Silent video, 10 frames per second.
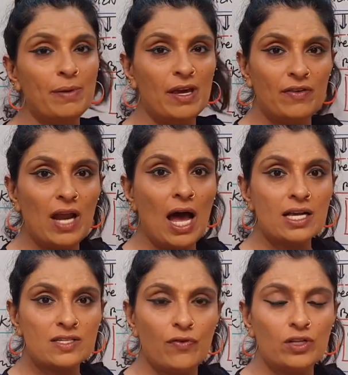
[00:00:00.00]
B will
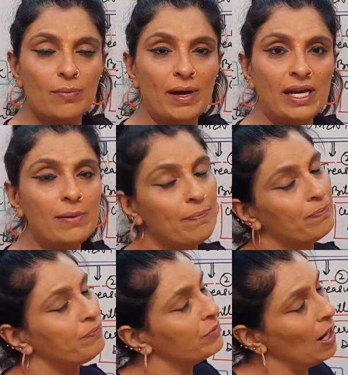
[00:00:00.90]
ask for the money,
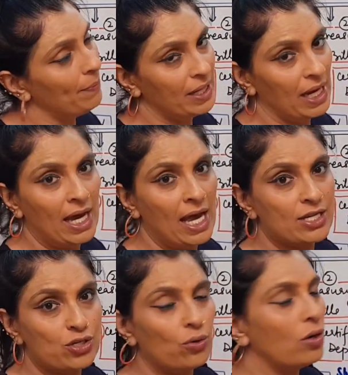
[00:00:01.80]
company A
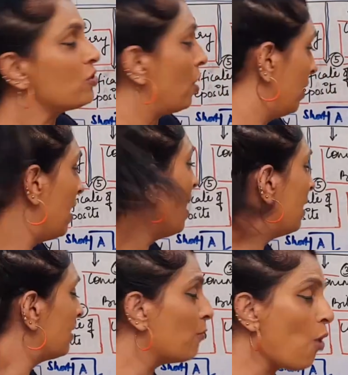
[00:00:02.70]
has to,
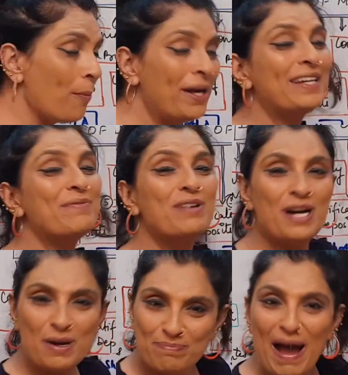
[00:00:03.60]
the moment
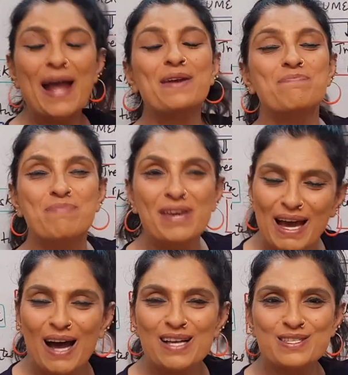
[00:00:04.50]
bank B
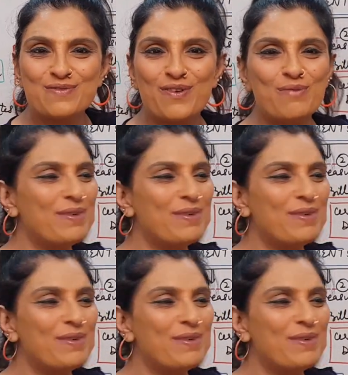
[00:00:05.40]
asks for